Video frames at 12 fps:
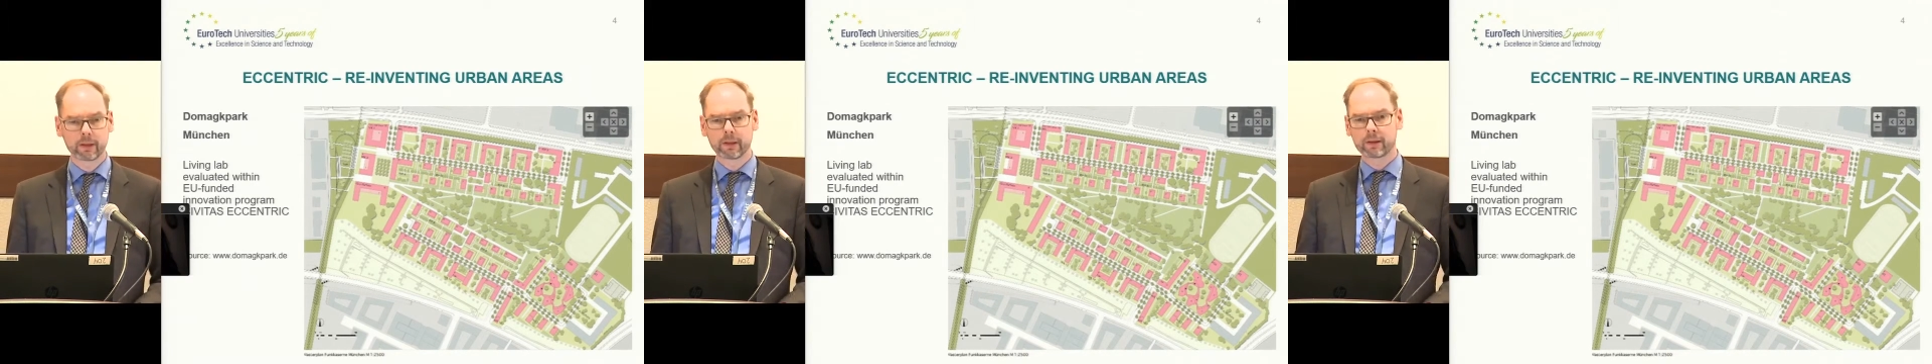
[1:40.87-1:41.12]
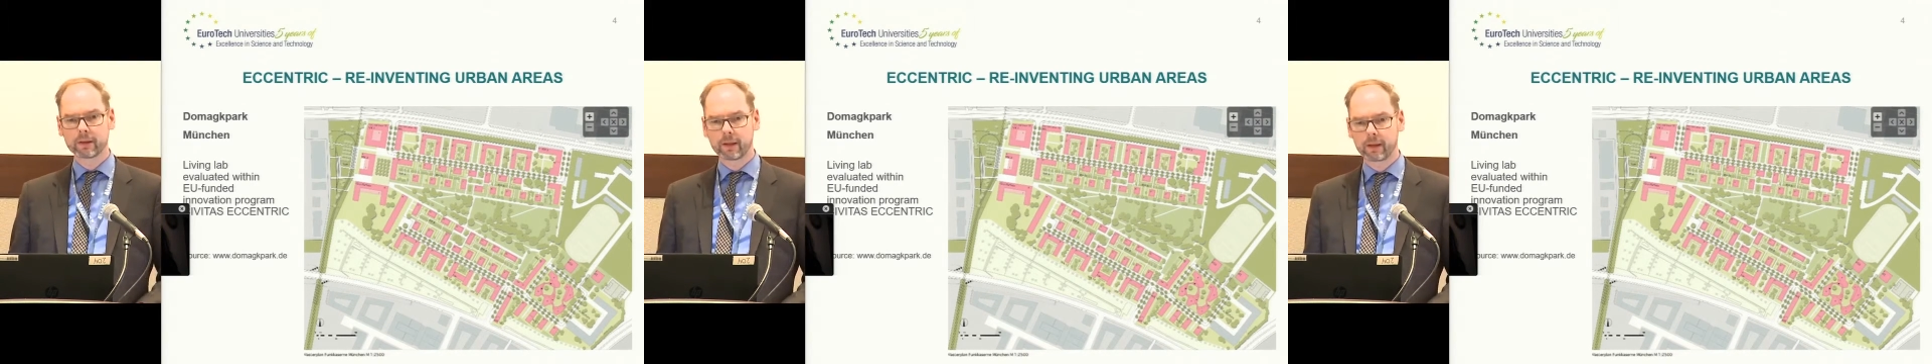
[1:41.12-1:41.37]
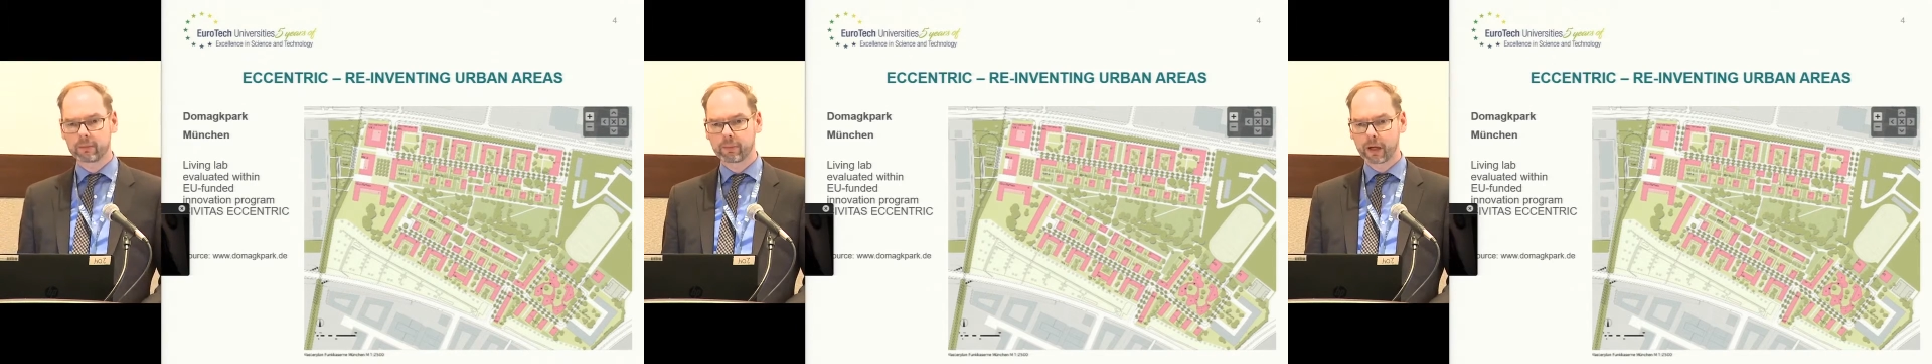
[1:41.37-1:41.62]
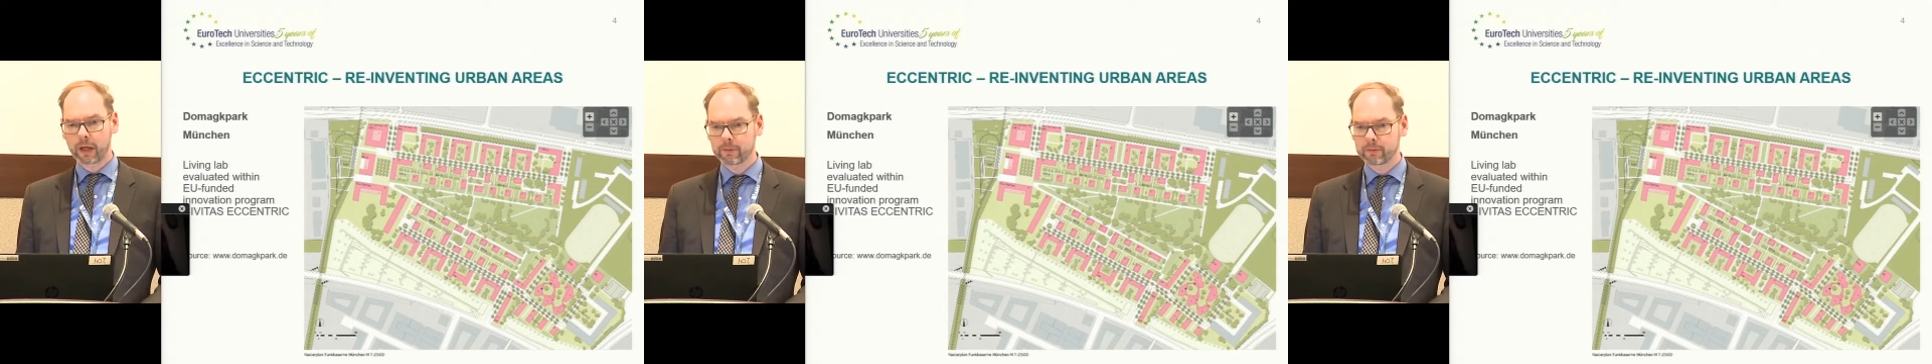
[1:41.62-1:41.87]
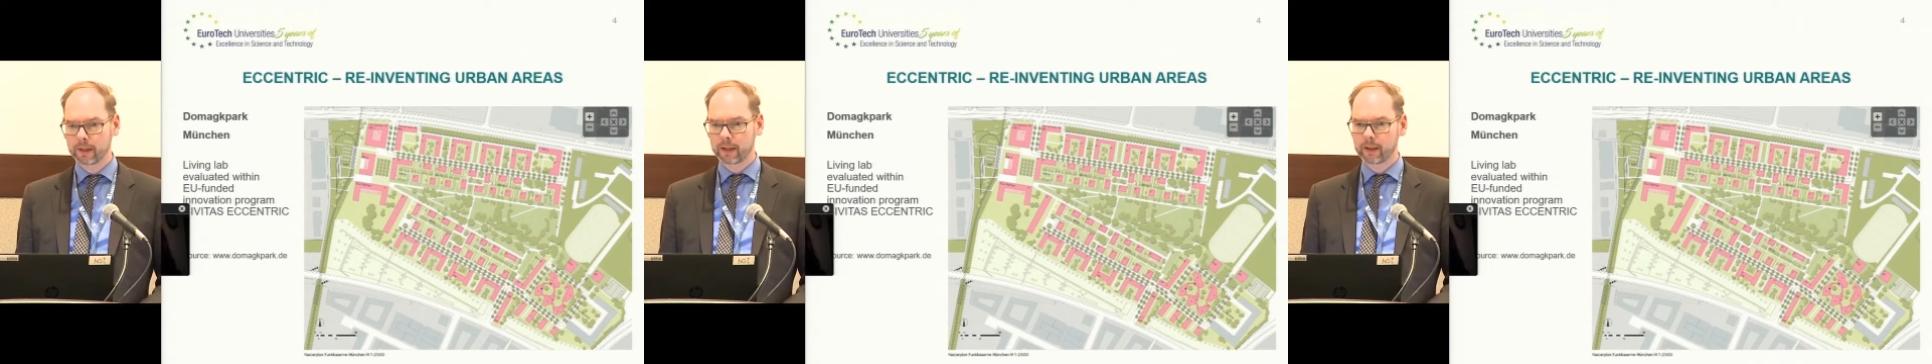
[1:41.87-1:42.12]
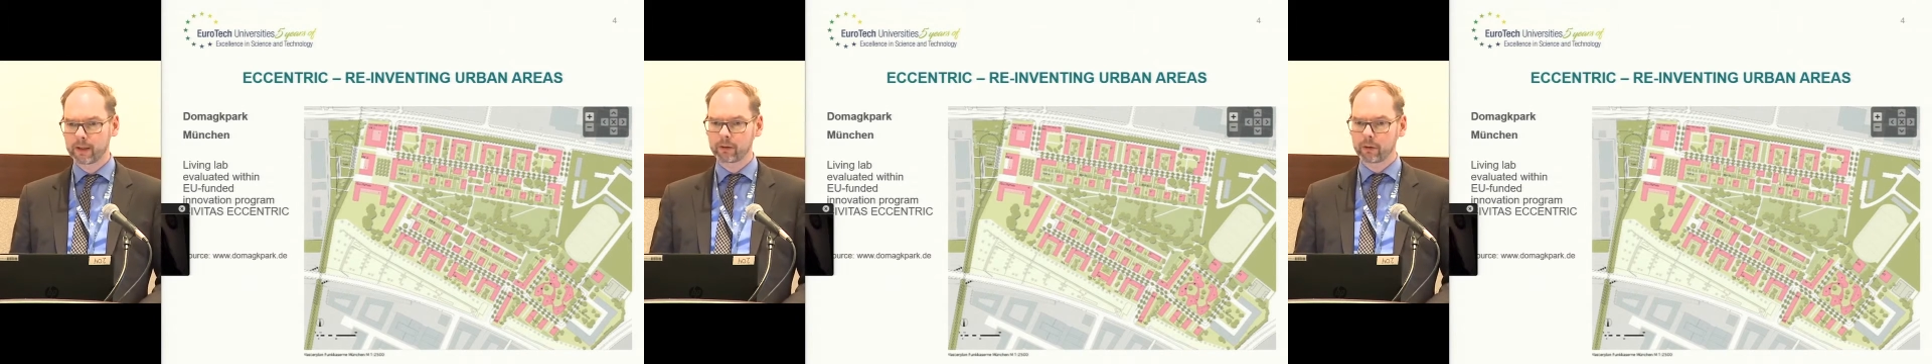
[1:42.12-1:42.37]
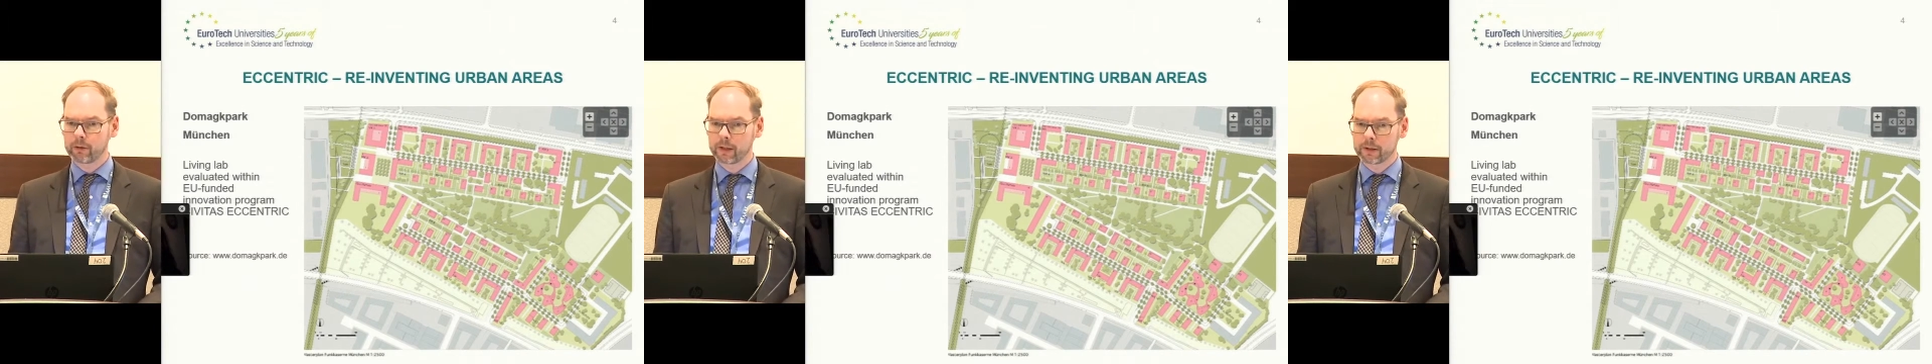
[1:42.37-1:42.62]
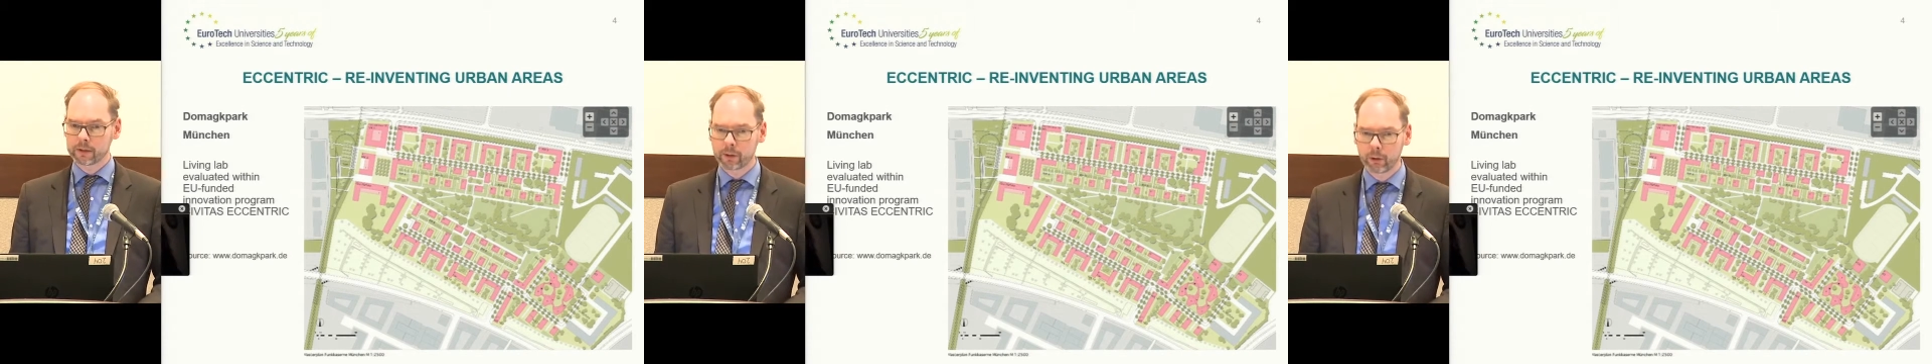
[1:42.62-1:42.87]
then perhaps we cannot only
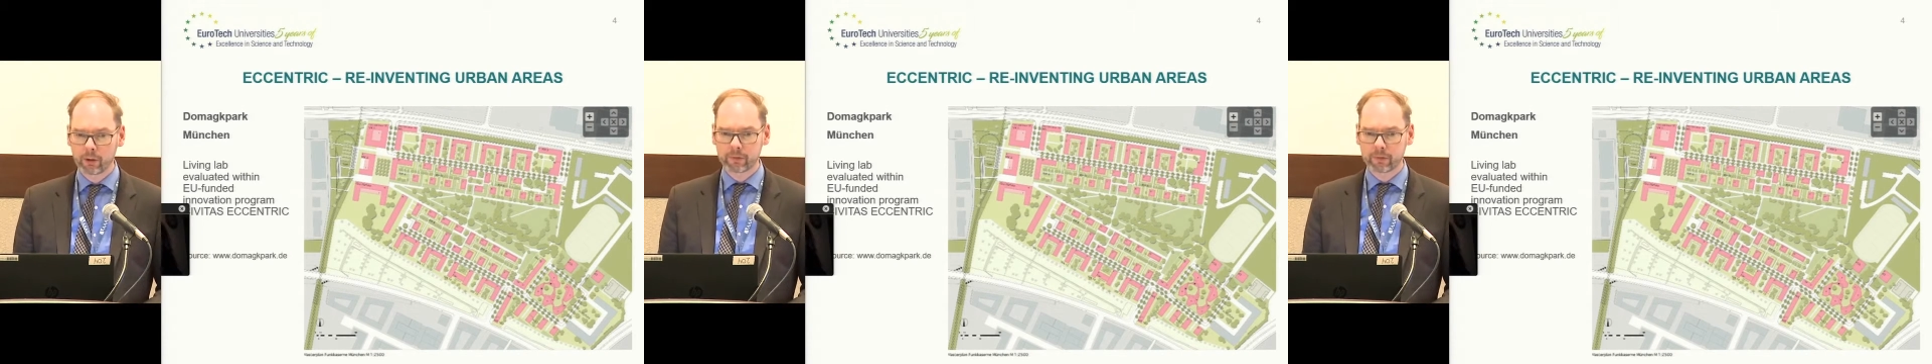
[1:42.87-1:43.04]
solve